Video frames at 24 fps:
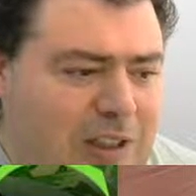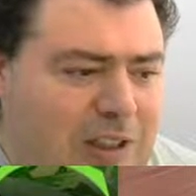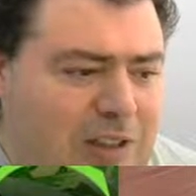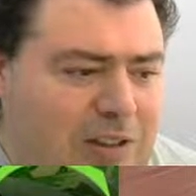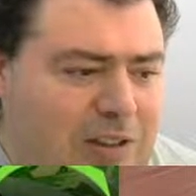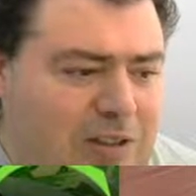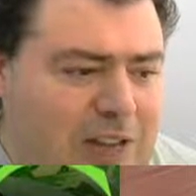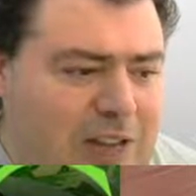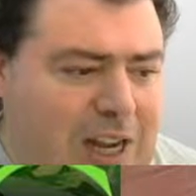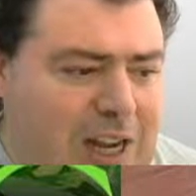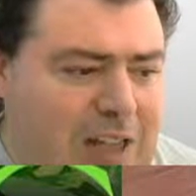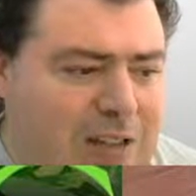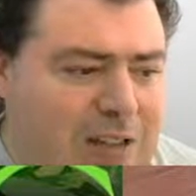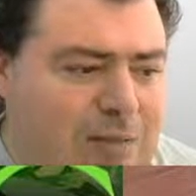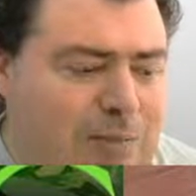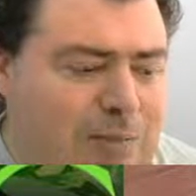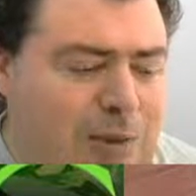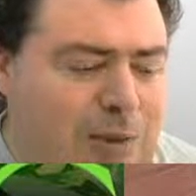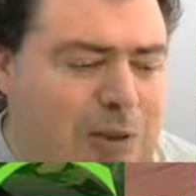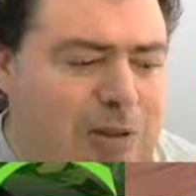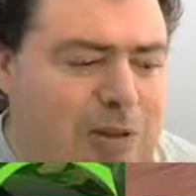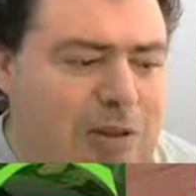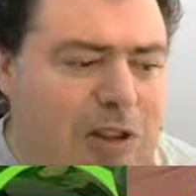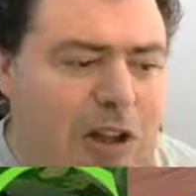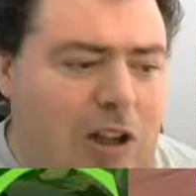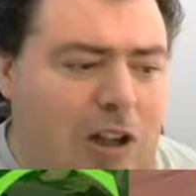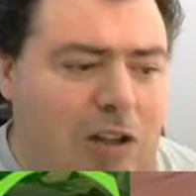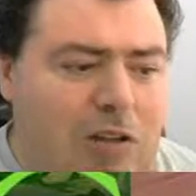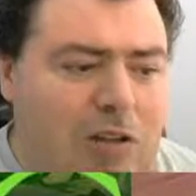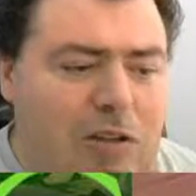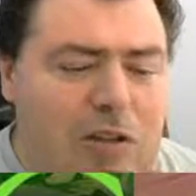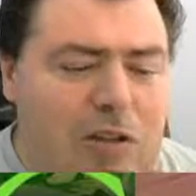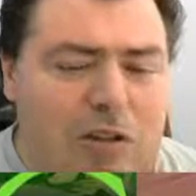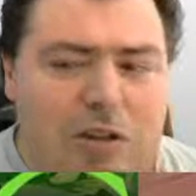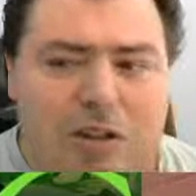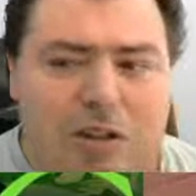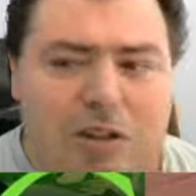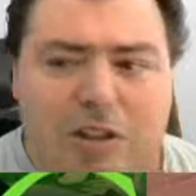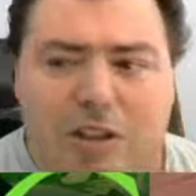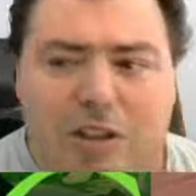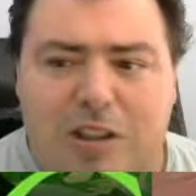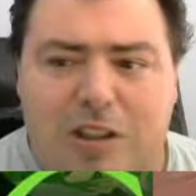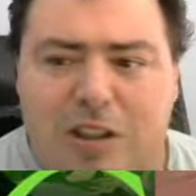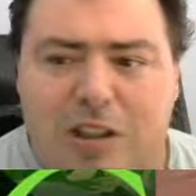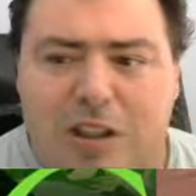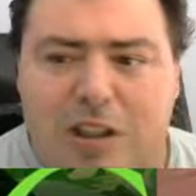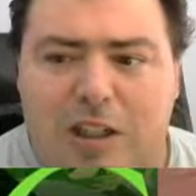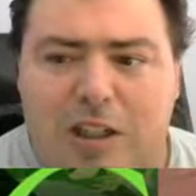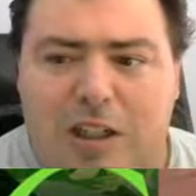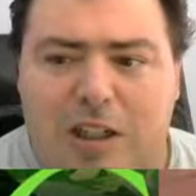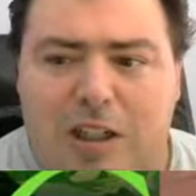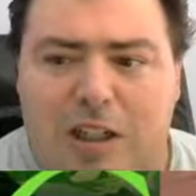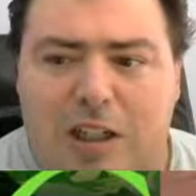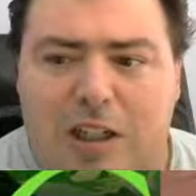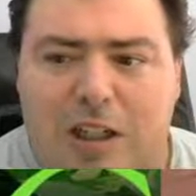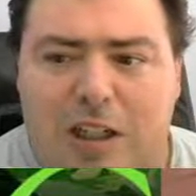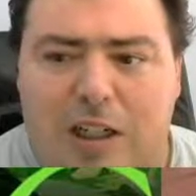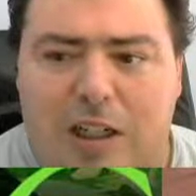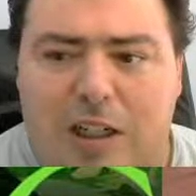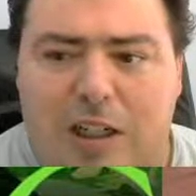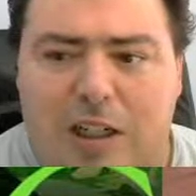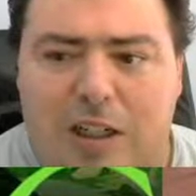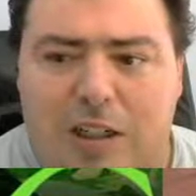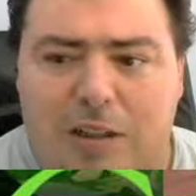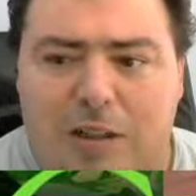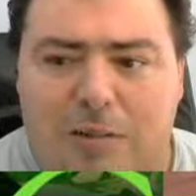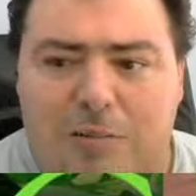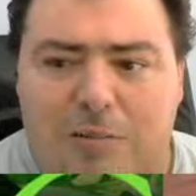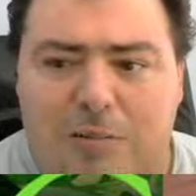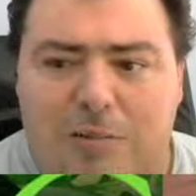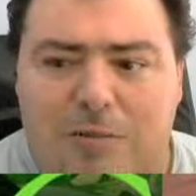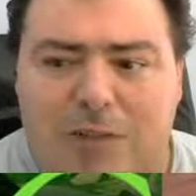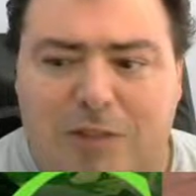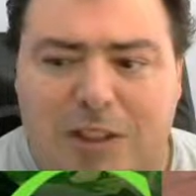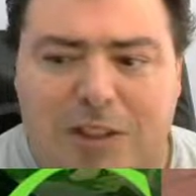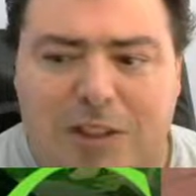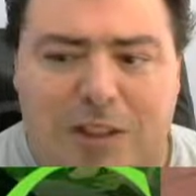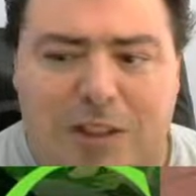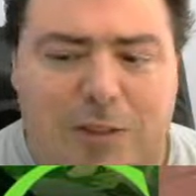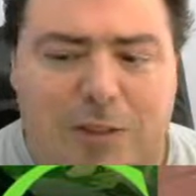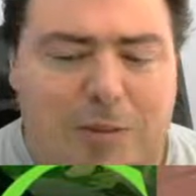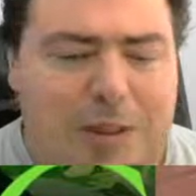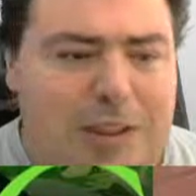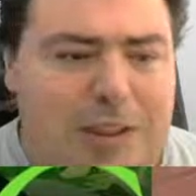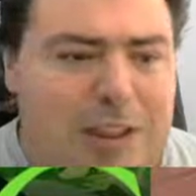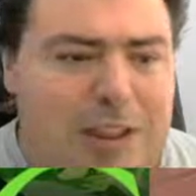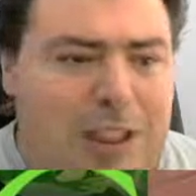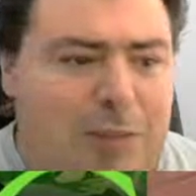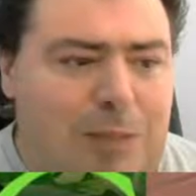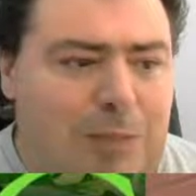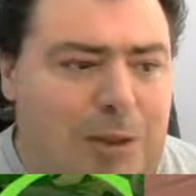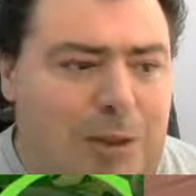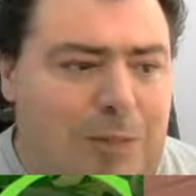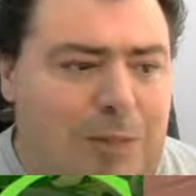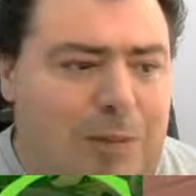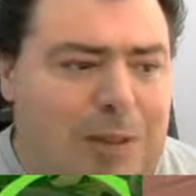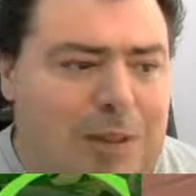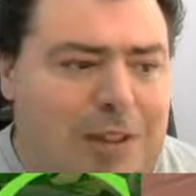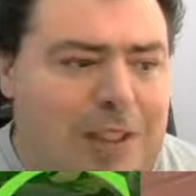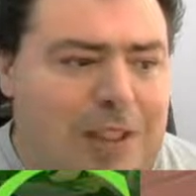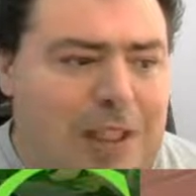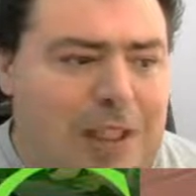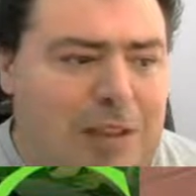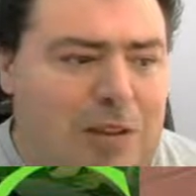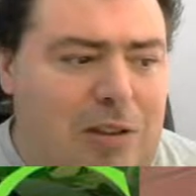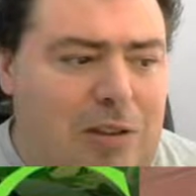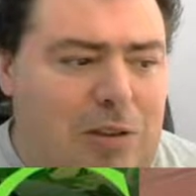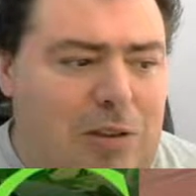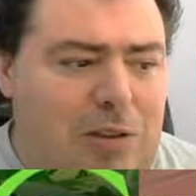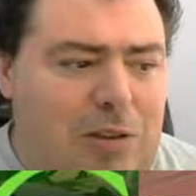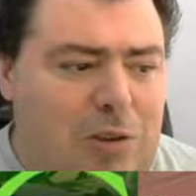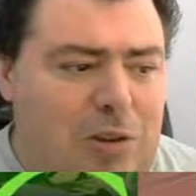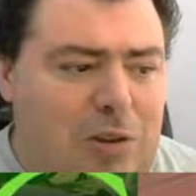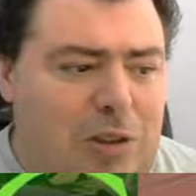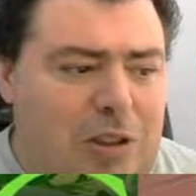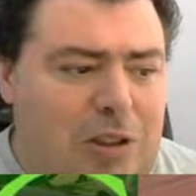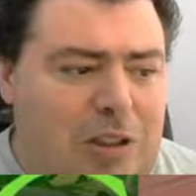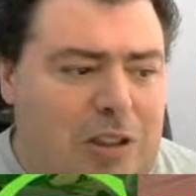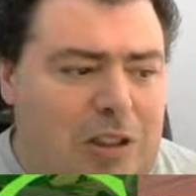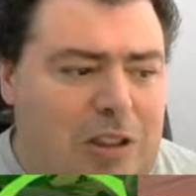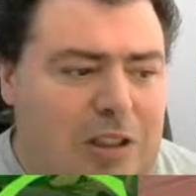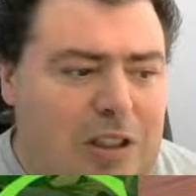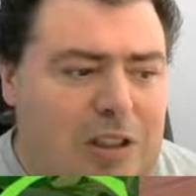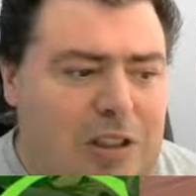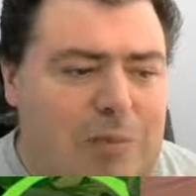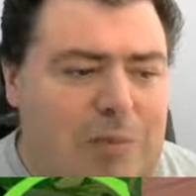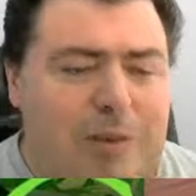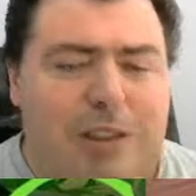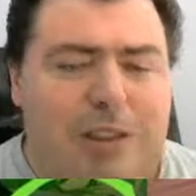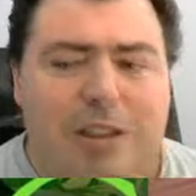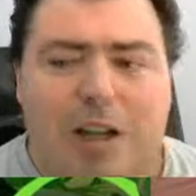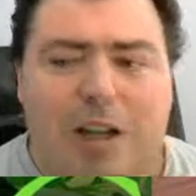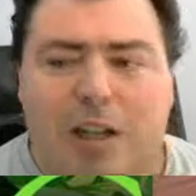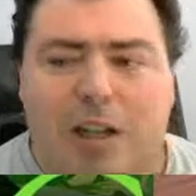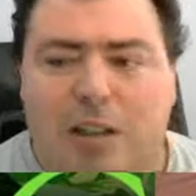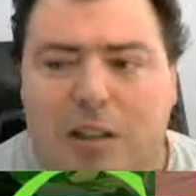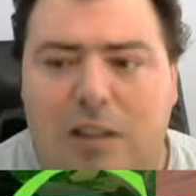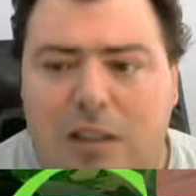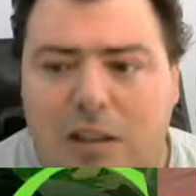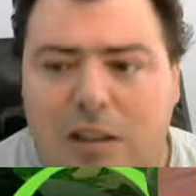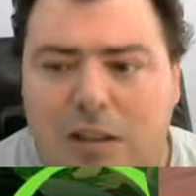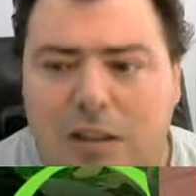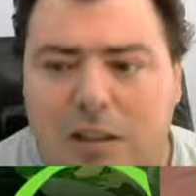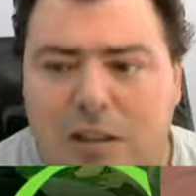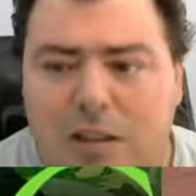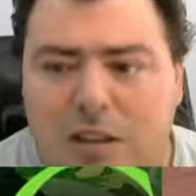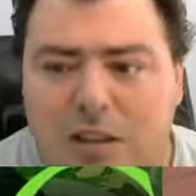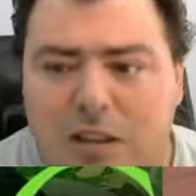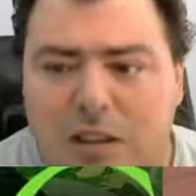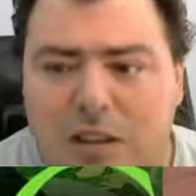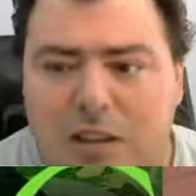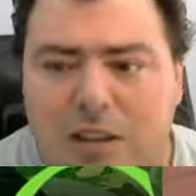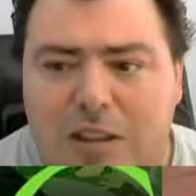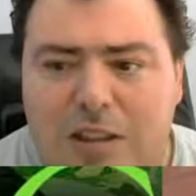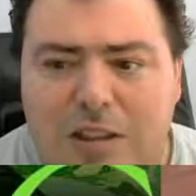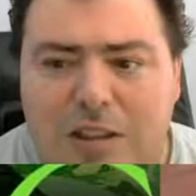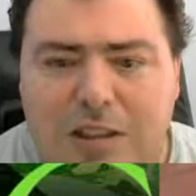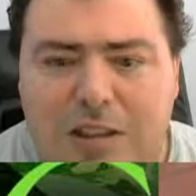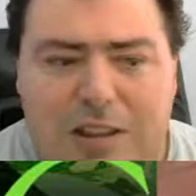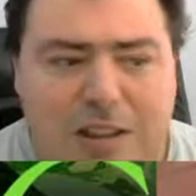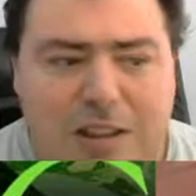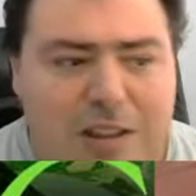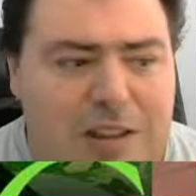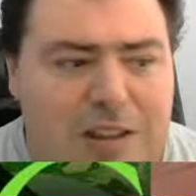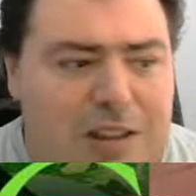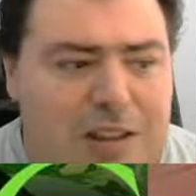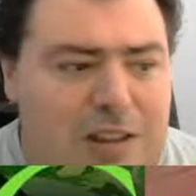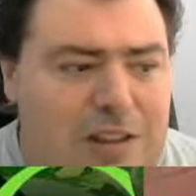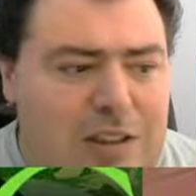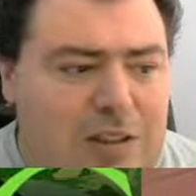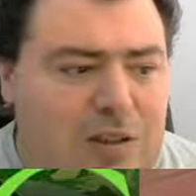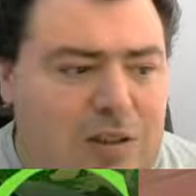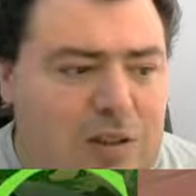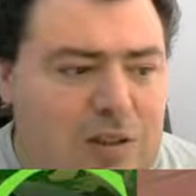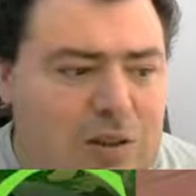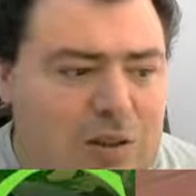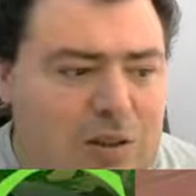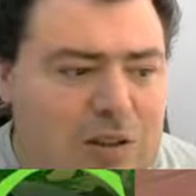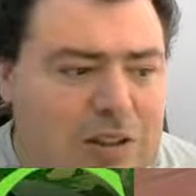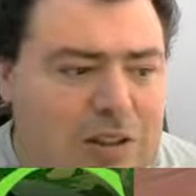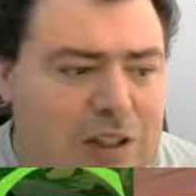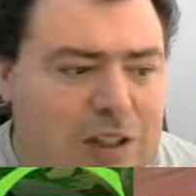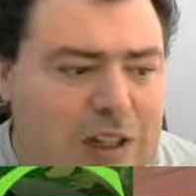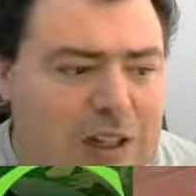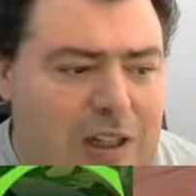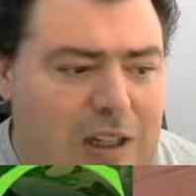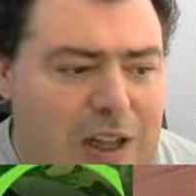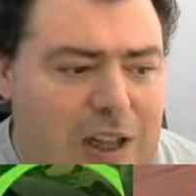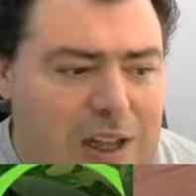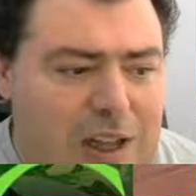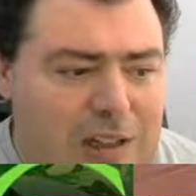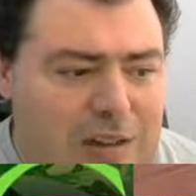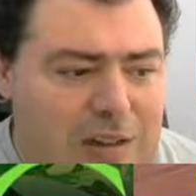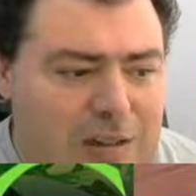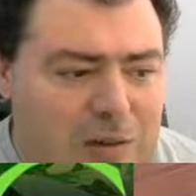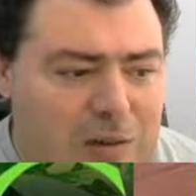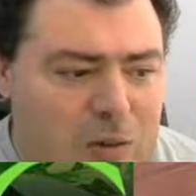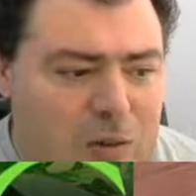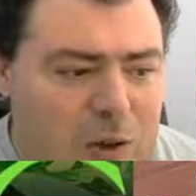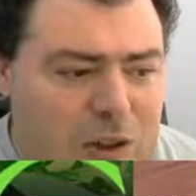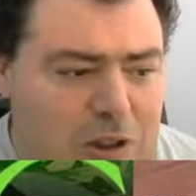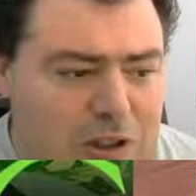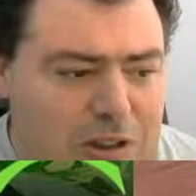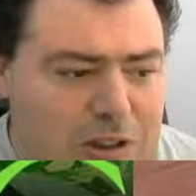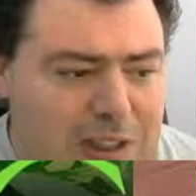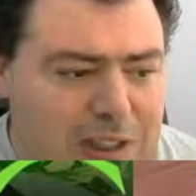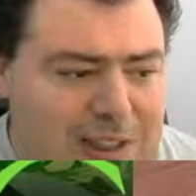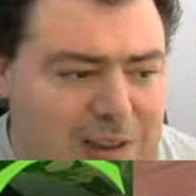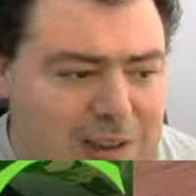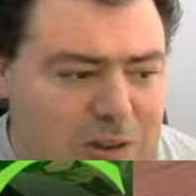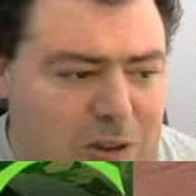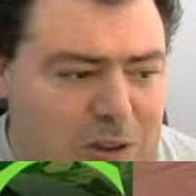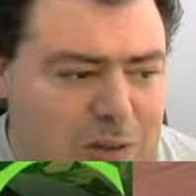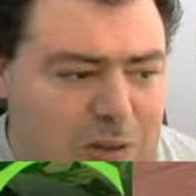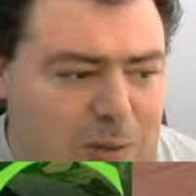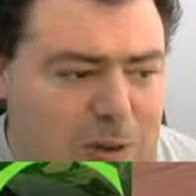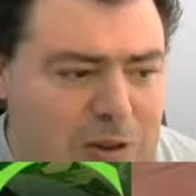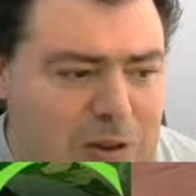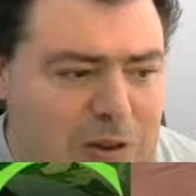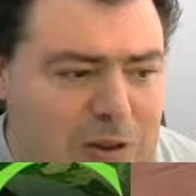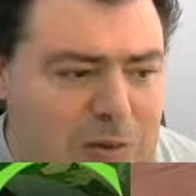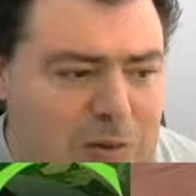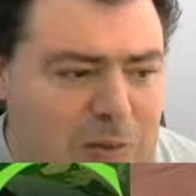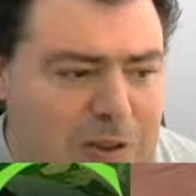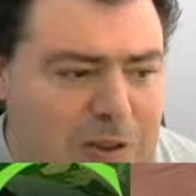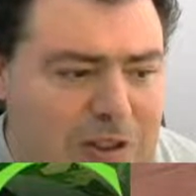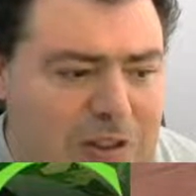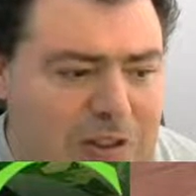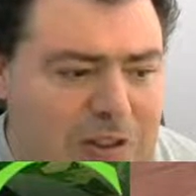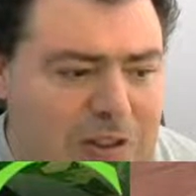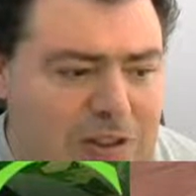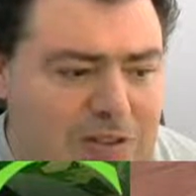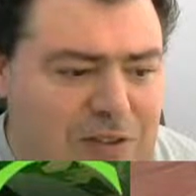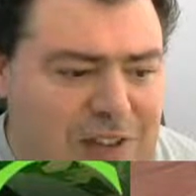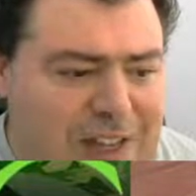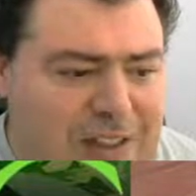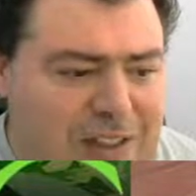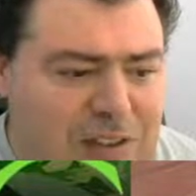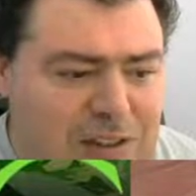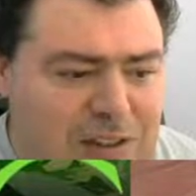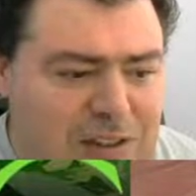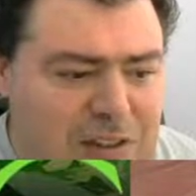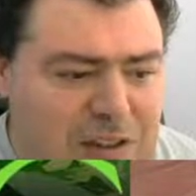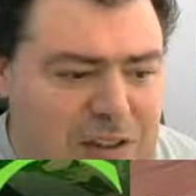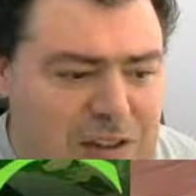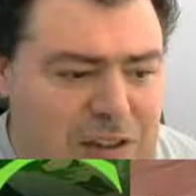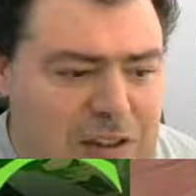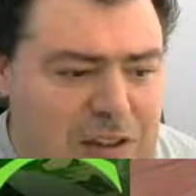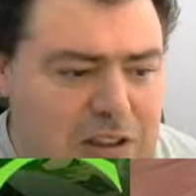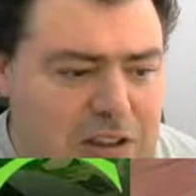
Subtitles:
dragon bones also. Runs a little bit cheaper, but takes you a little bit longer. So I quoted dinosaur bones because it's faster.